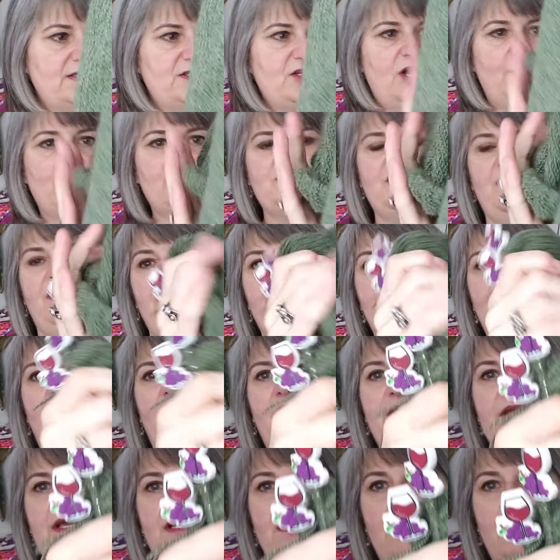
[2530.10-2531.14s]
stoppers on the
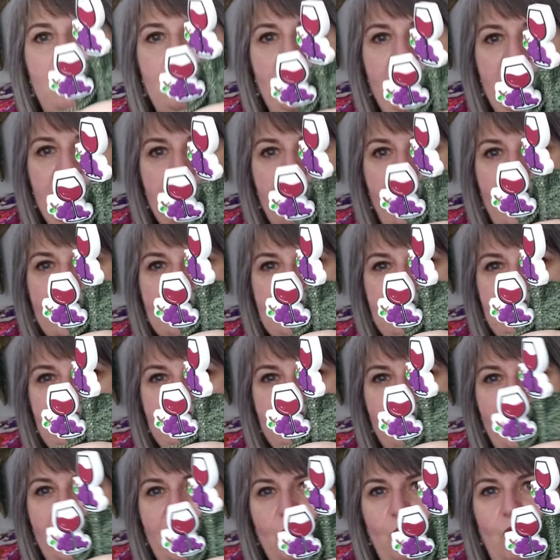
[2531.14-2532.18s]
body are my glasses
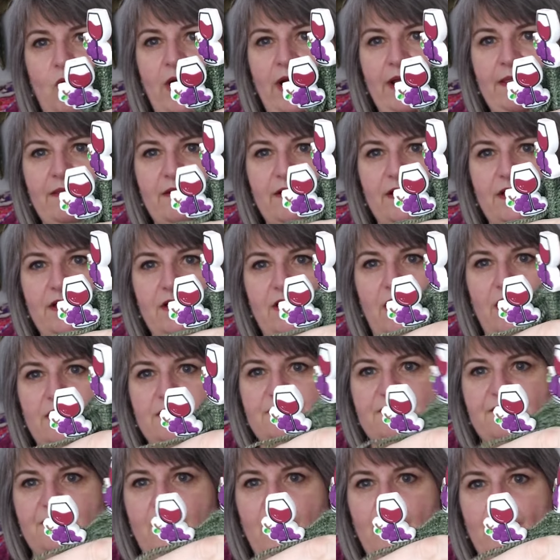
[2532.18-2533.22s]
of red wine that I got
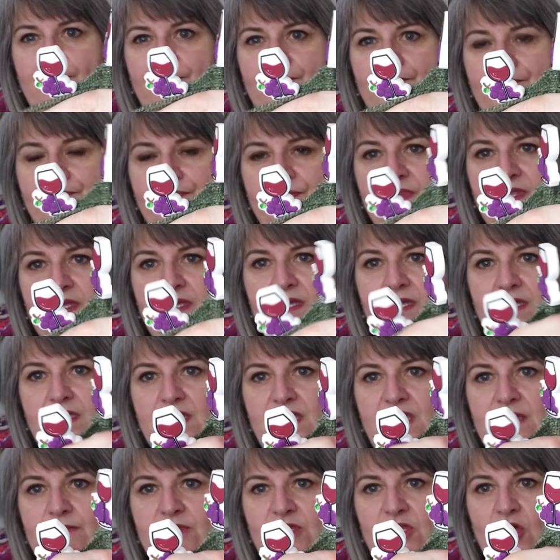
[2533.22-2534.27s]
from
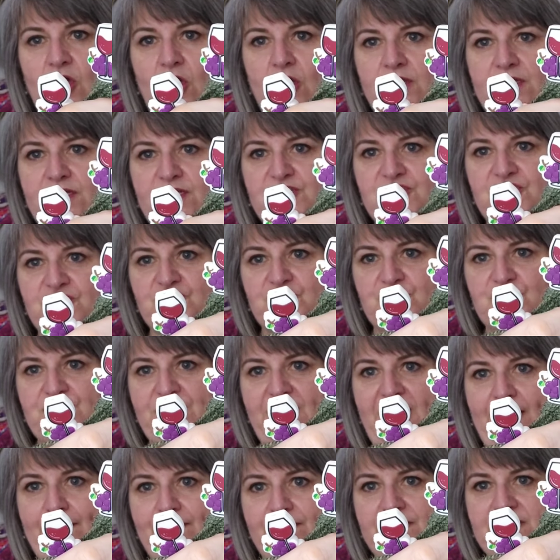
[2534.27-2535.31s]
Kim and Colin at Ginger,
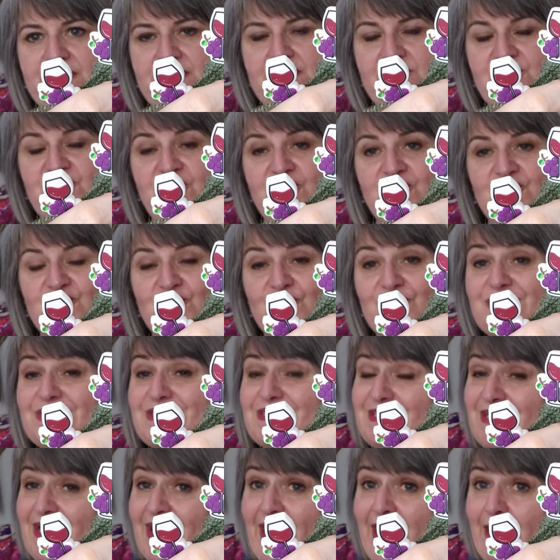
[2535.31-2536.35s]
Slap, Ginger
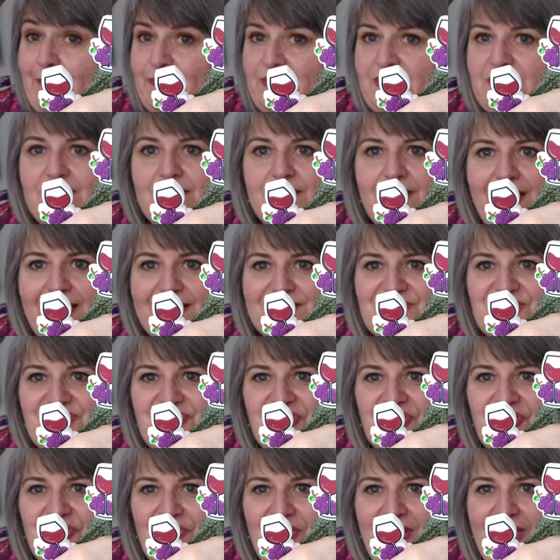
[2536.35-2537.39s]
Snap last
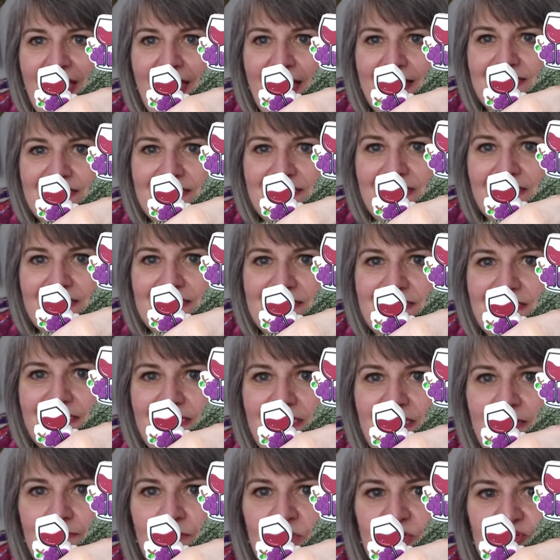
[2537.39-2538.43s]
year at Knit
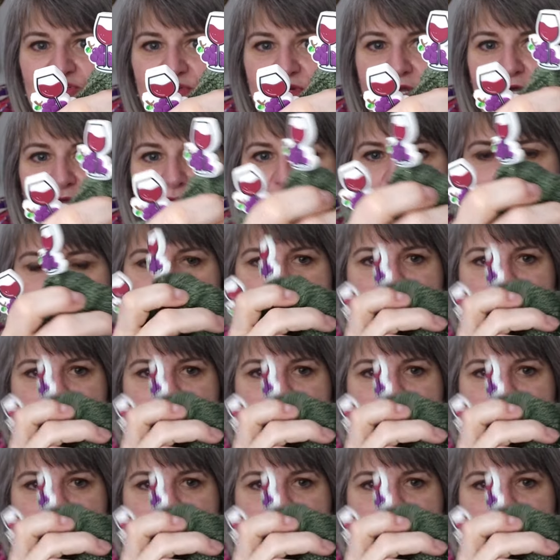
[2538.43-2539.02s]
City, Montreal.